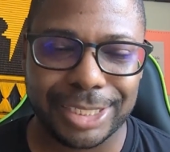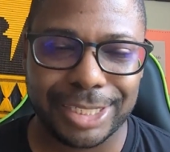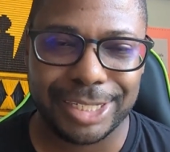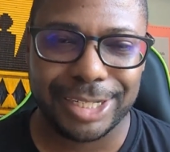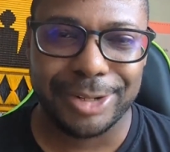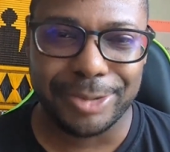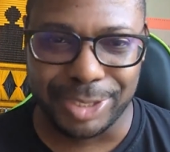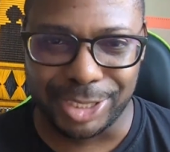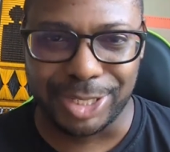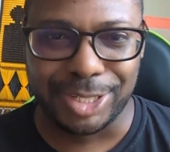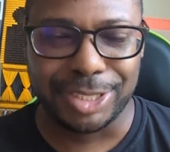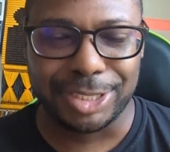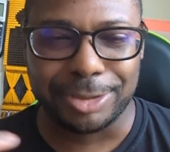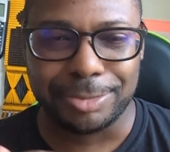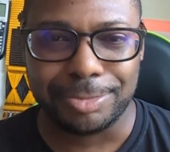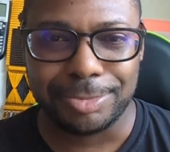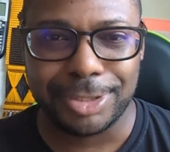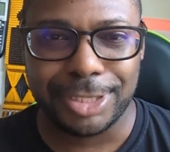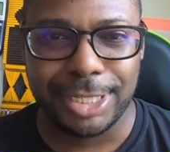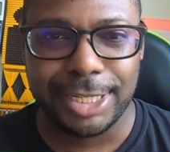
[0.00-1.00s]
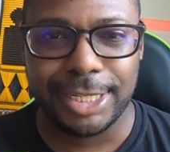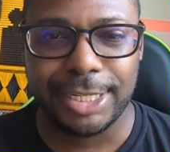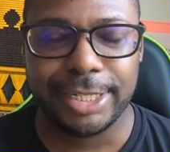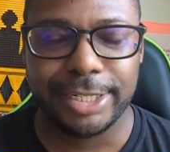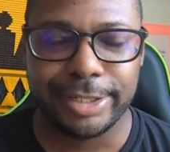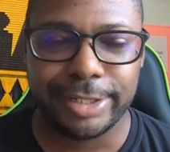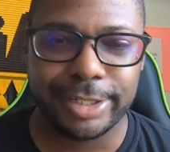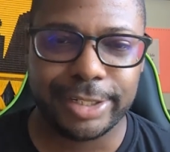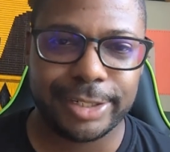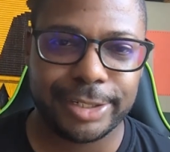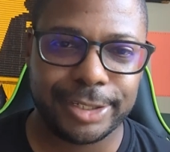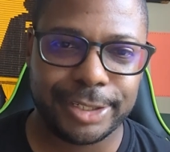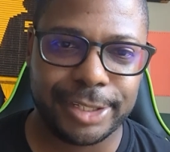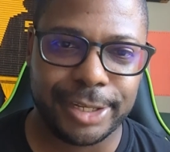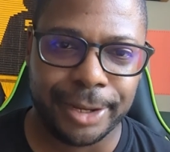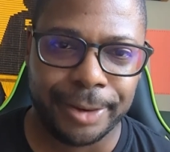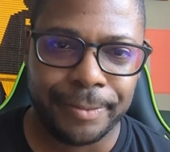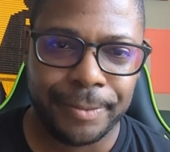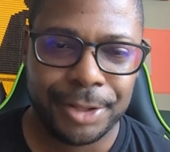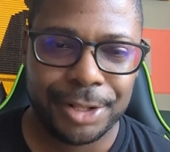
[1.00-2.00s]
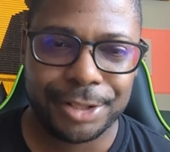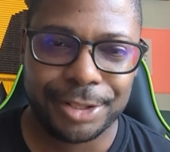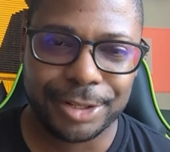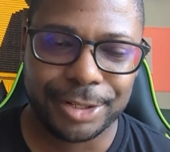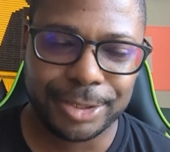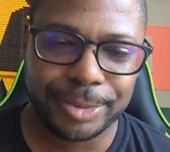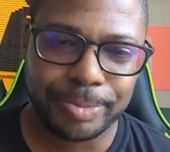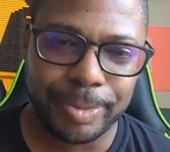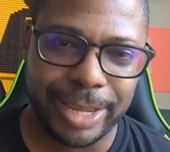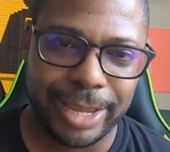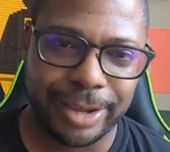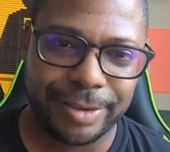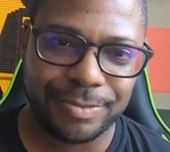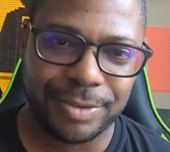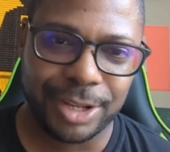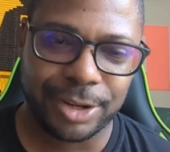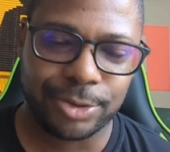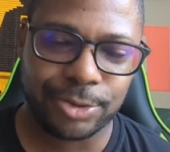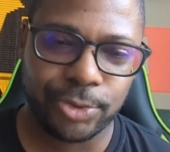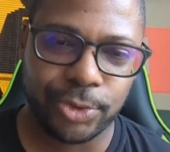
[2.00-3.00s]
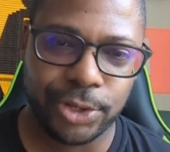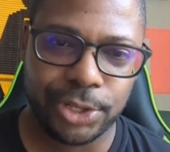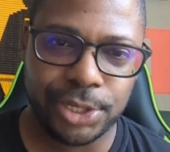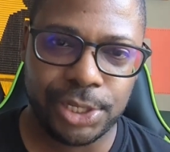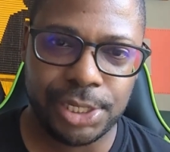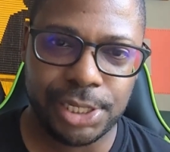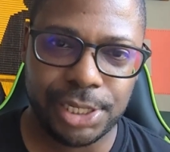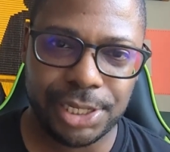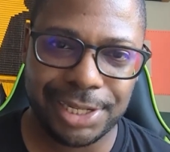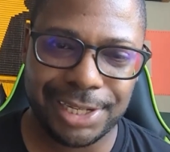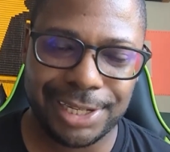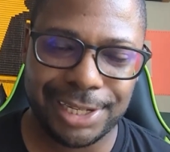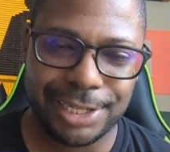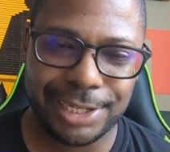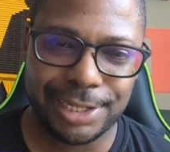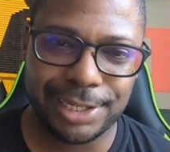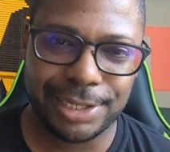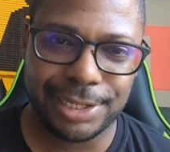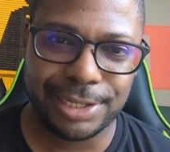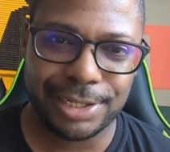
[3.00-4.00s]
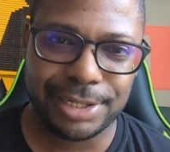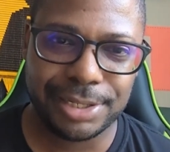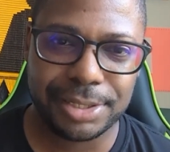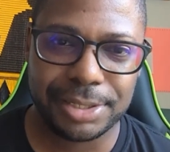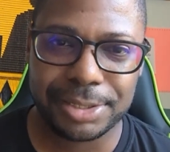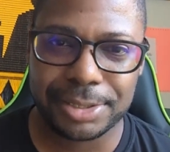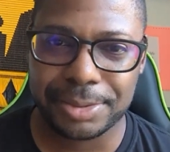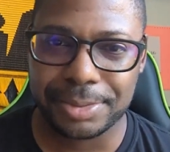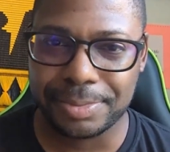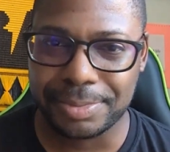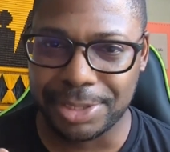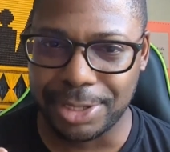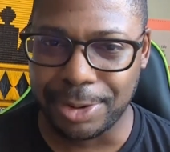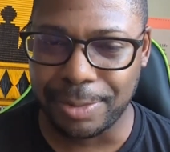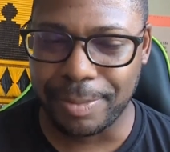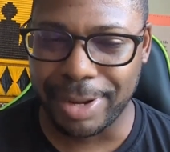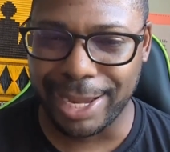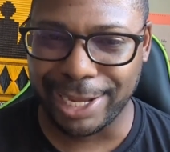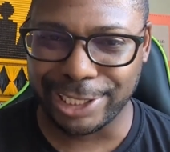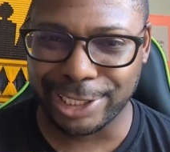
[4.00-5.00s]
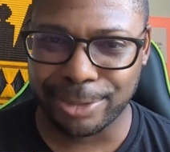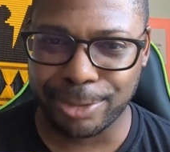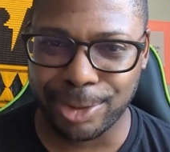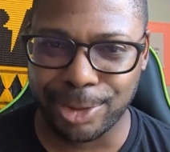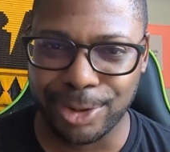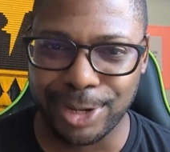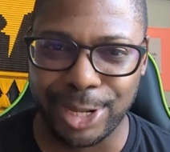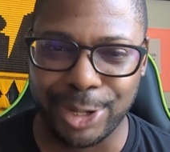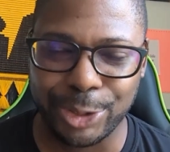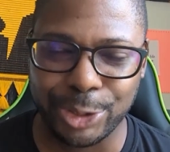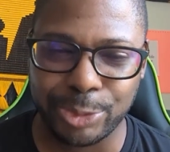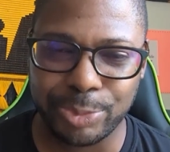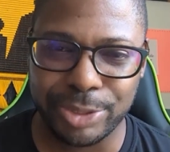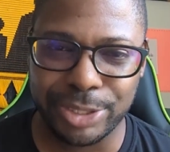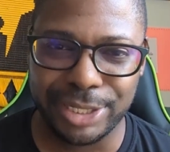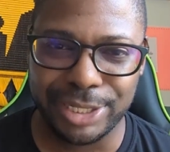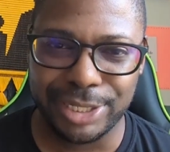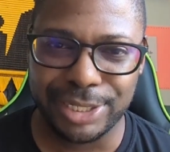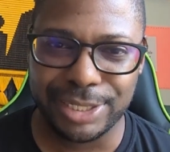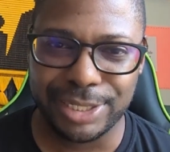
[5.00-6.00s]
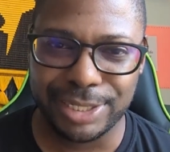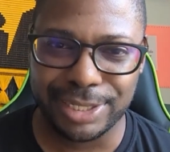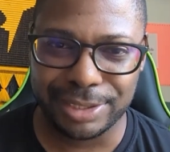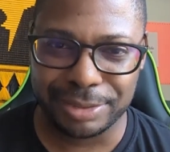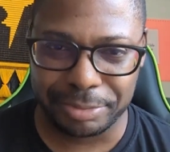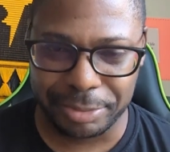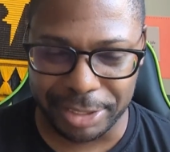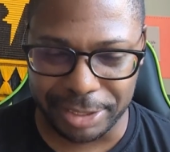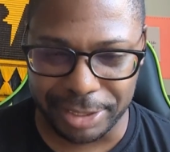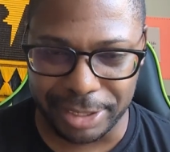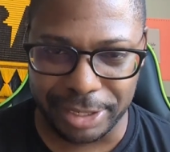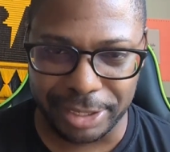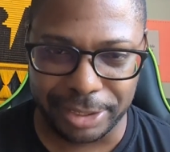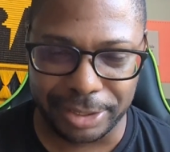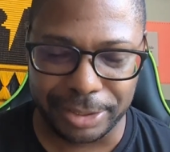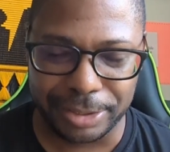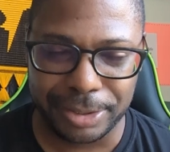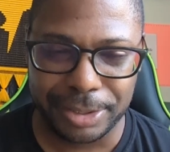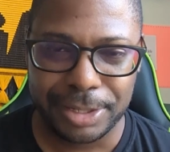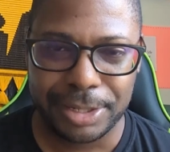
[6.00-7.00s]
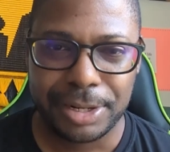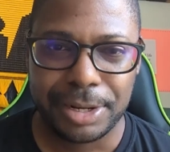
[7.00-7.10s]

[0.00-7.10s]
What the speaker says: it was awesome. And there's math not only in basketball how it's played in there,